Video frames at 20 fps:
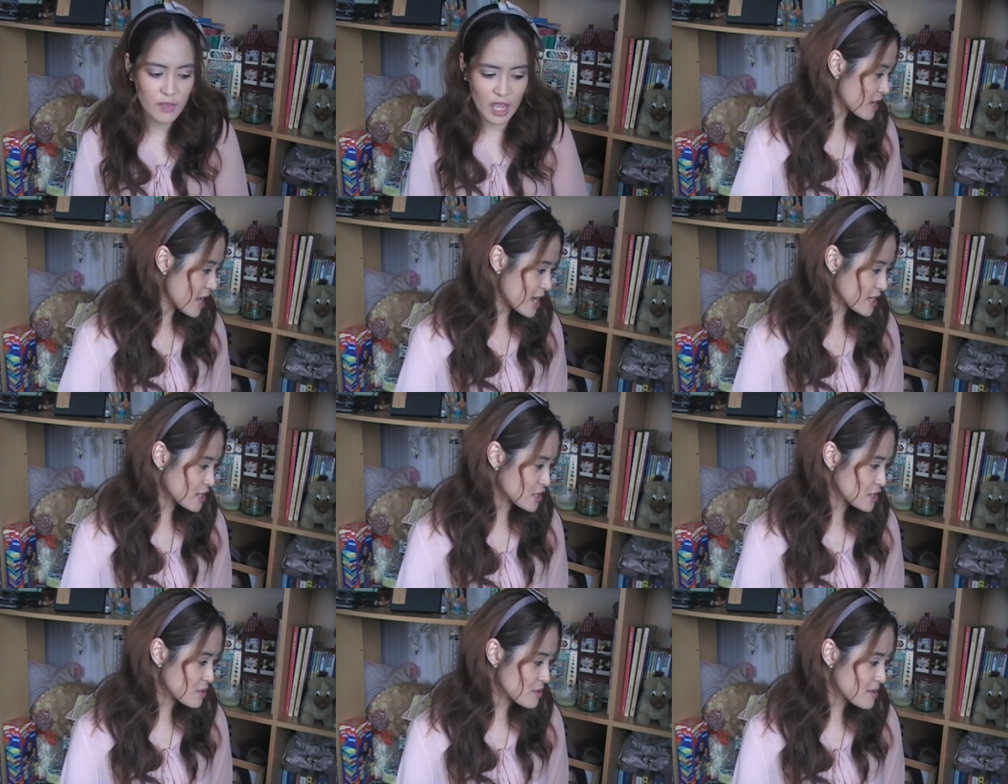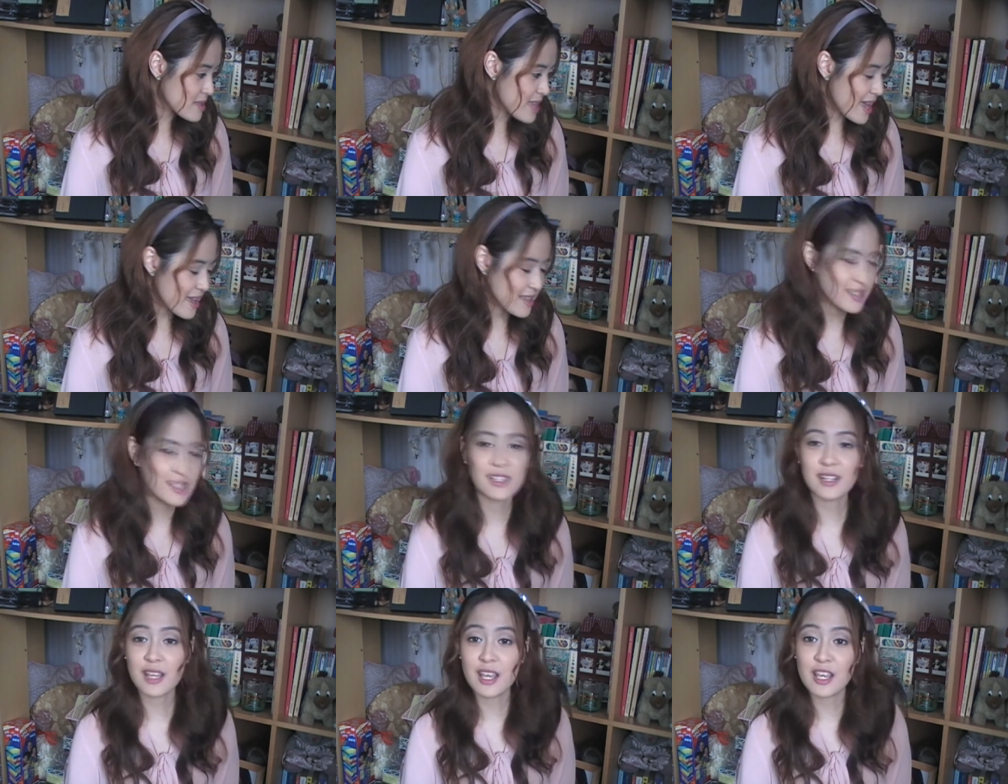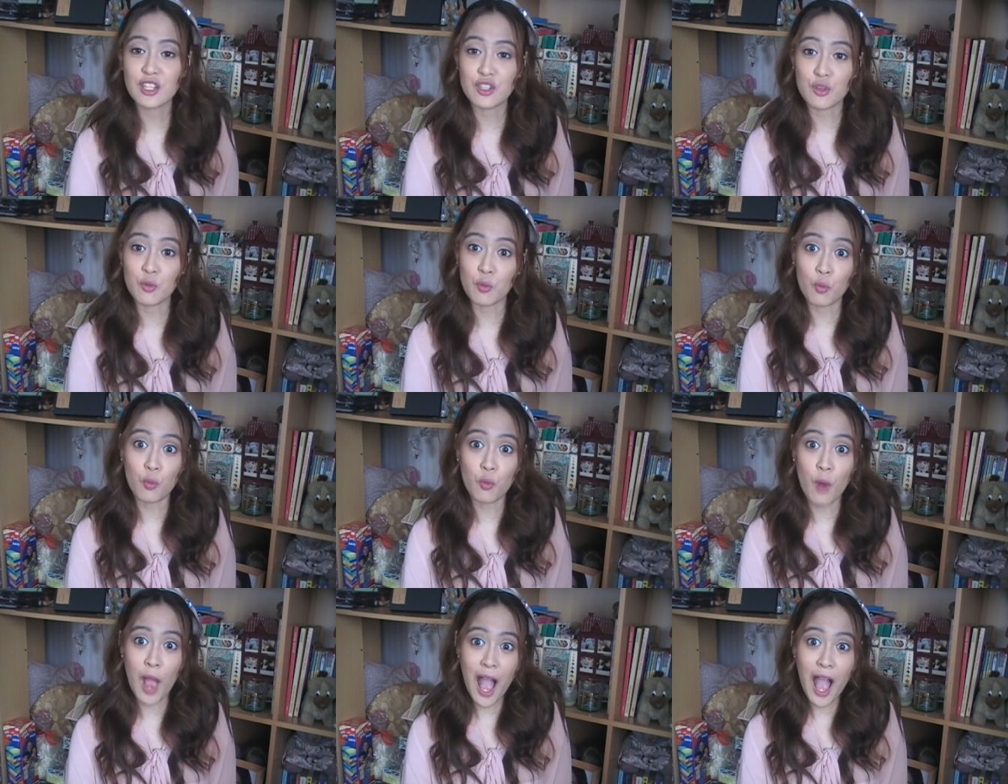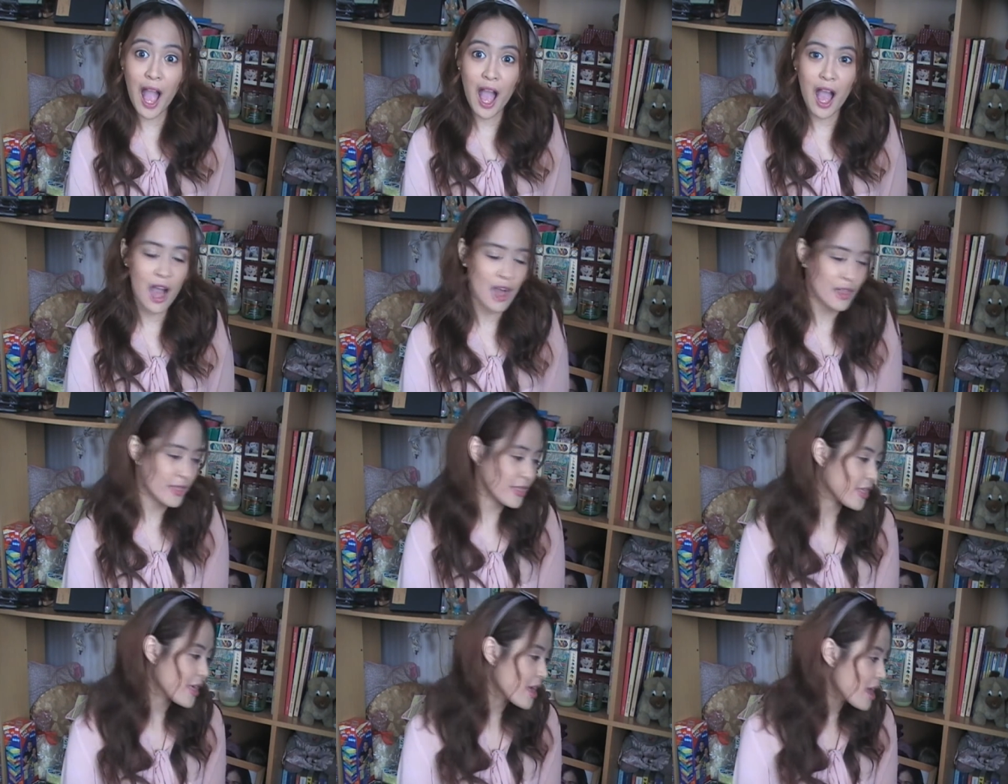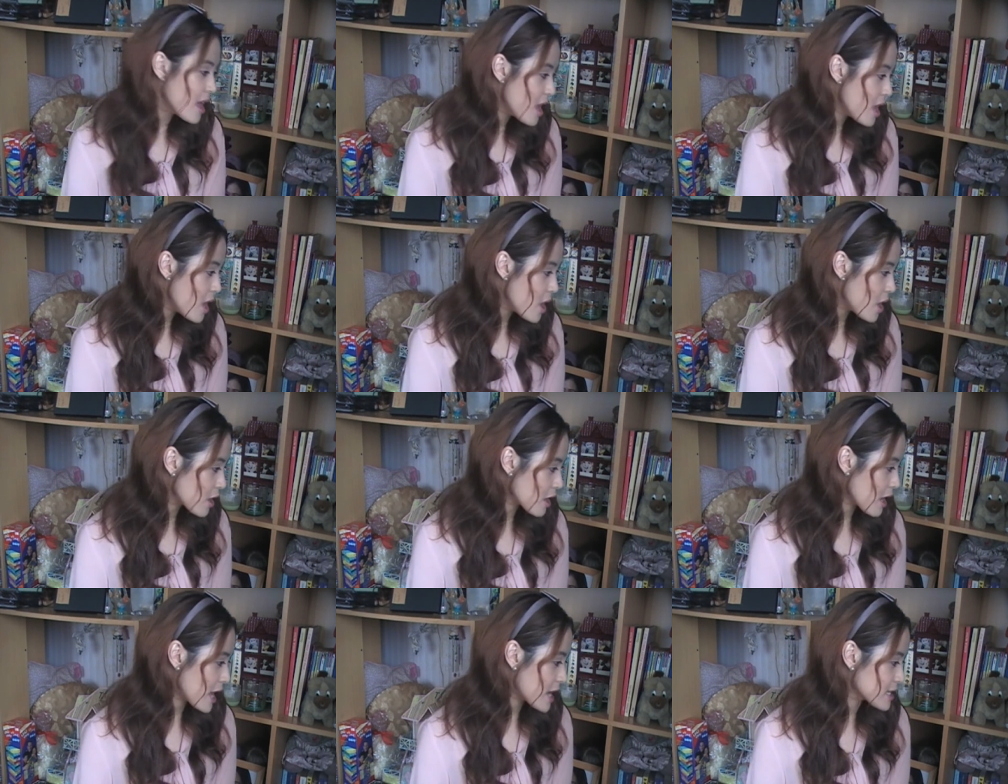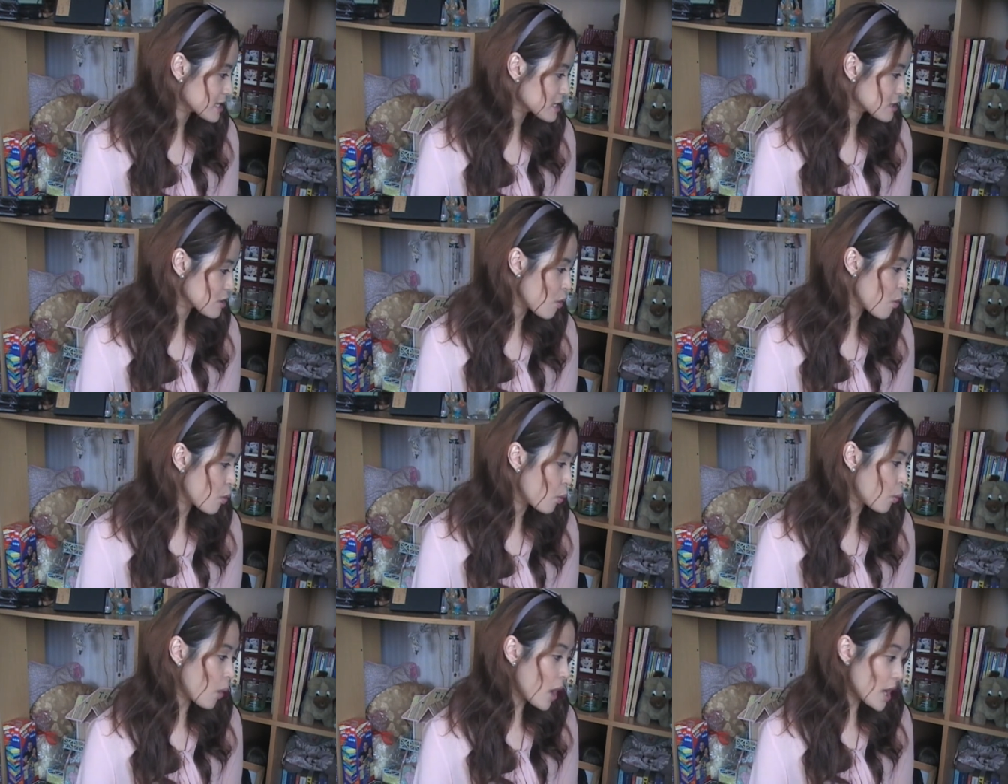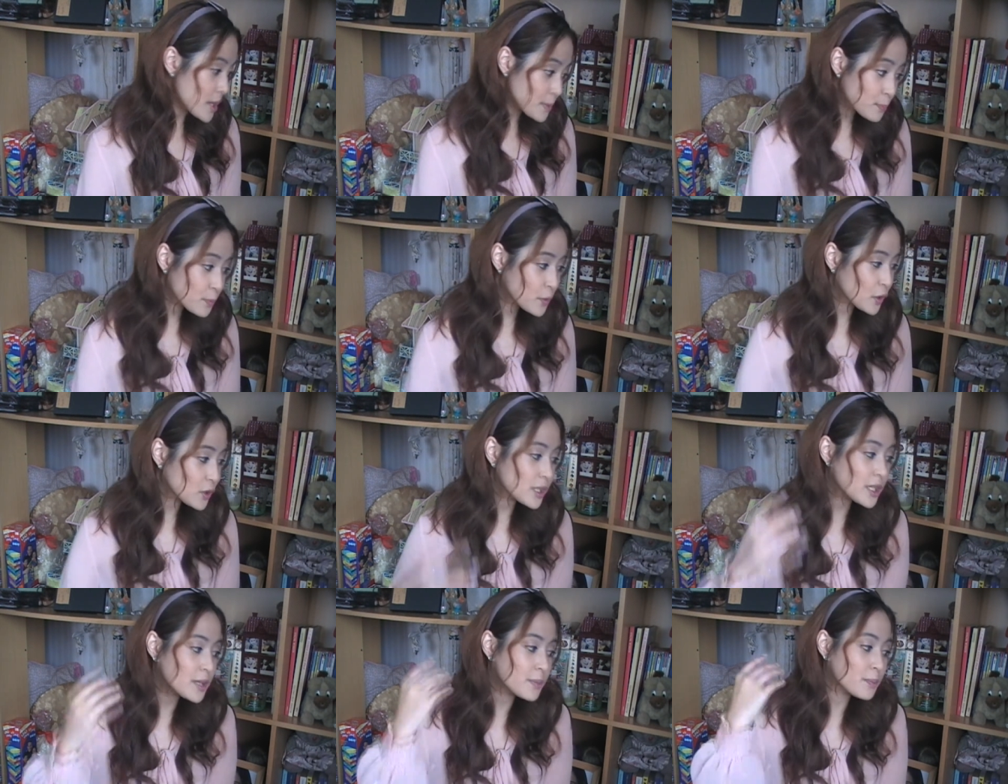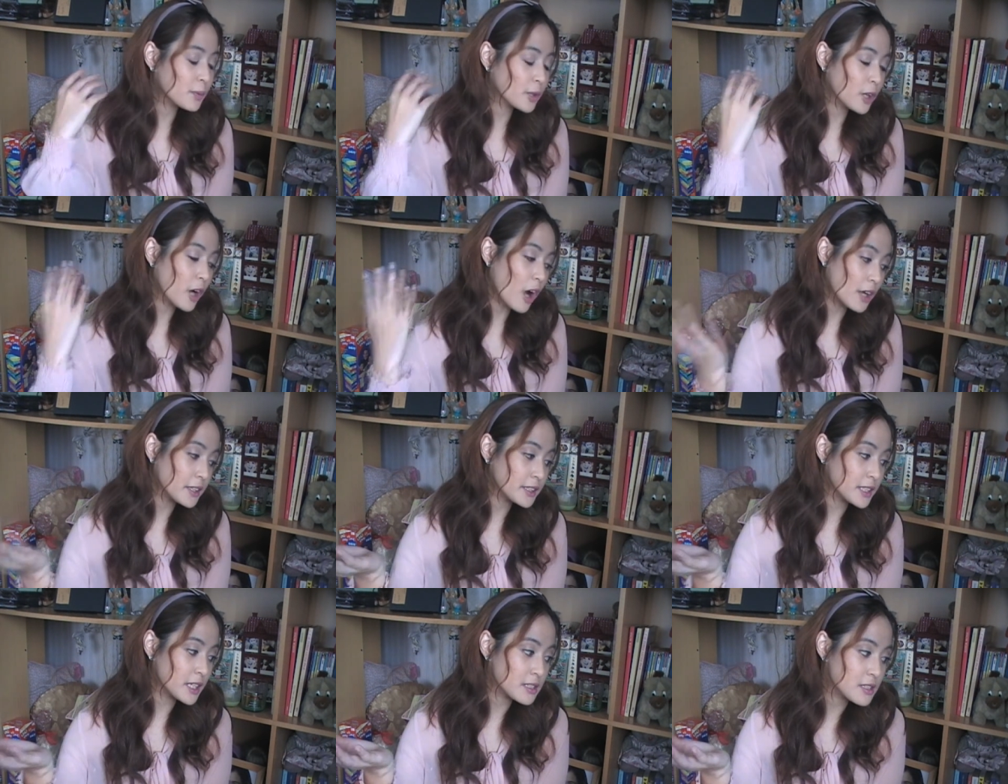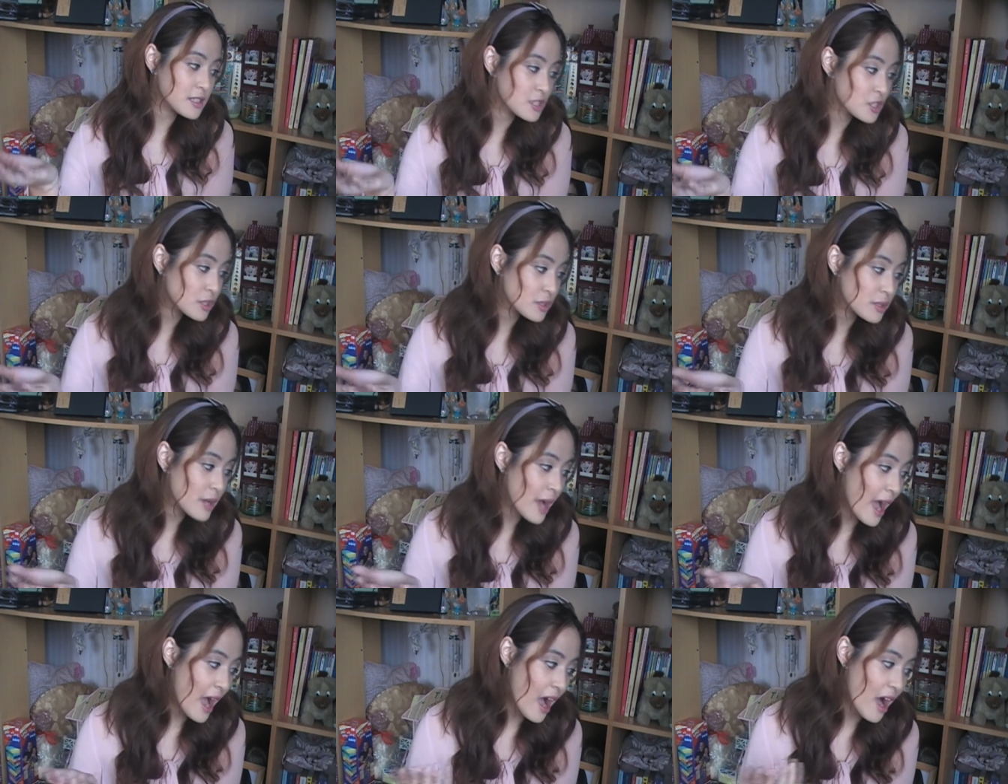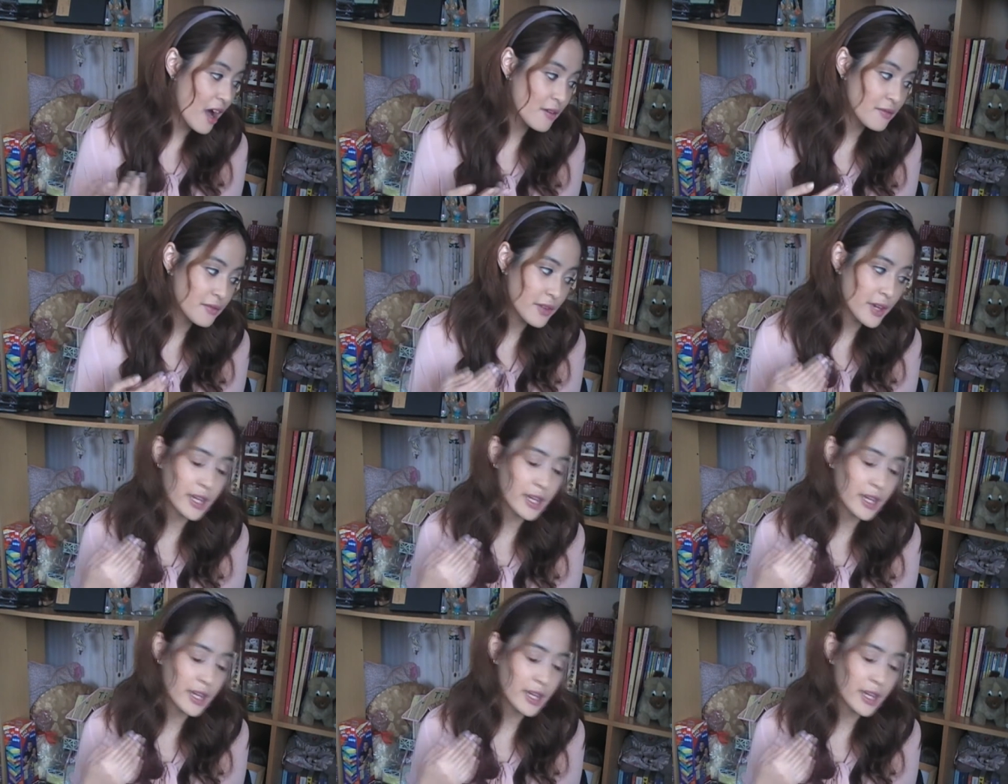Alright, so next is Wrath. Alright, so what beauty products do you have